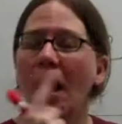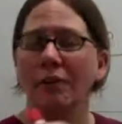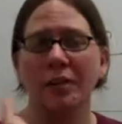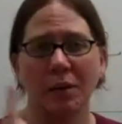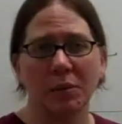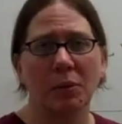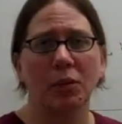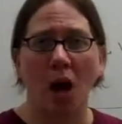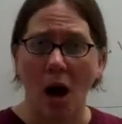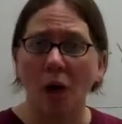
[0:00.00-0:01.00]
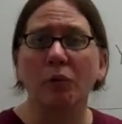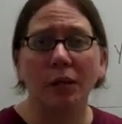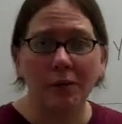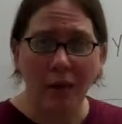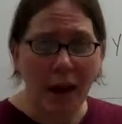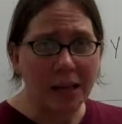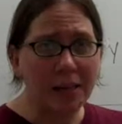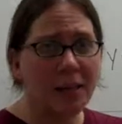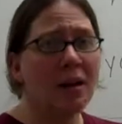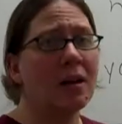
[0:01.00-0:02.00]
Oftentimes people talk really
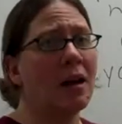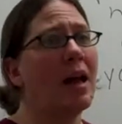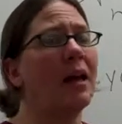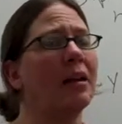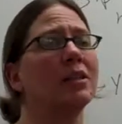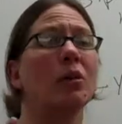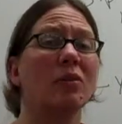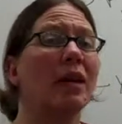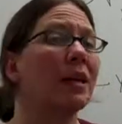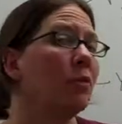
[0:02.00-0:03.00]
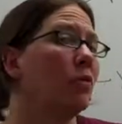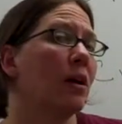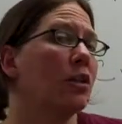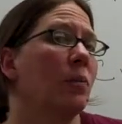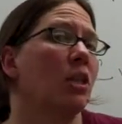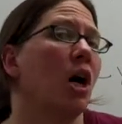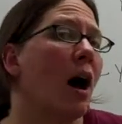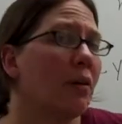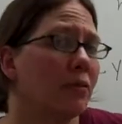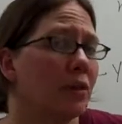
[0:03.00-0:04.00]
fast, and it's sort of like if you've had too much
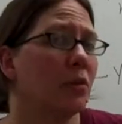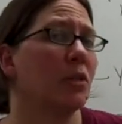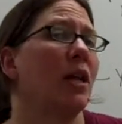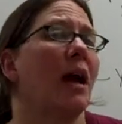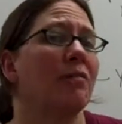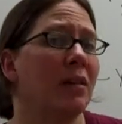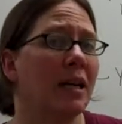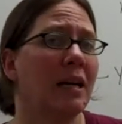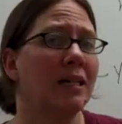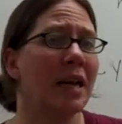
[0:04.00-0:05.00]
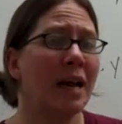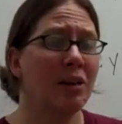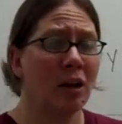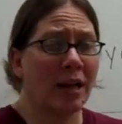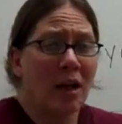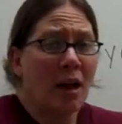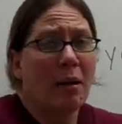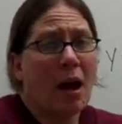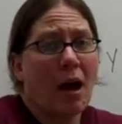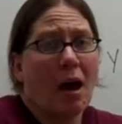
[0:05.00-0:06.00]
coffee or too much caffeine in a day, and you're like,
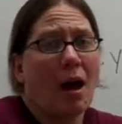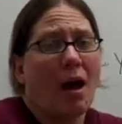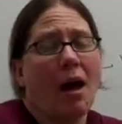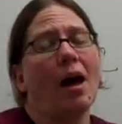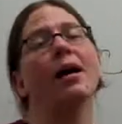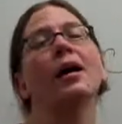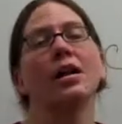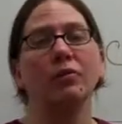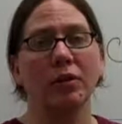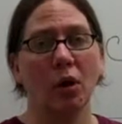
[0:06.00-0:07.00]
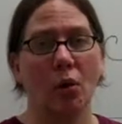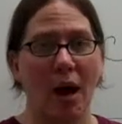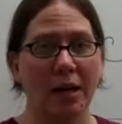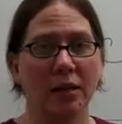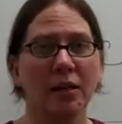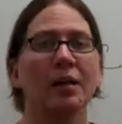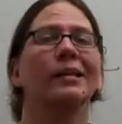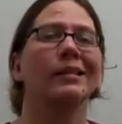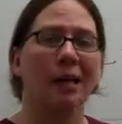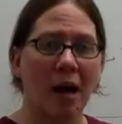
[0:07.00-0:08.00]
and you feel all wired.
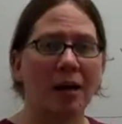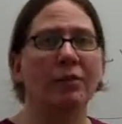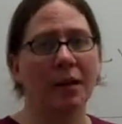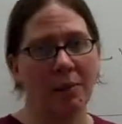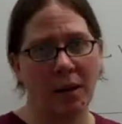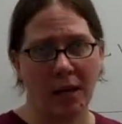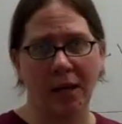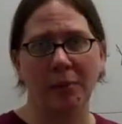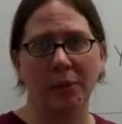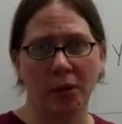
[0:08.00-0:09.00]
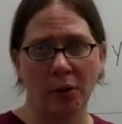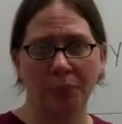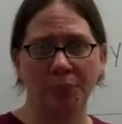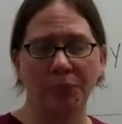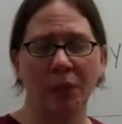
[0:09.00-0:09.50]
It's kind of like a manic episode.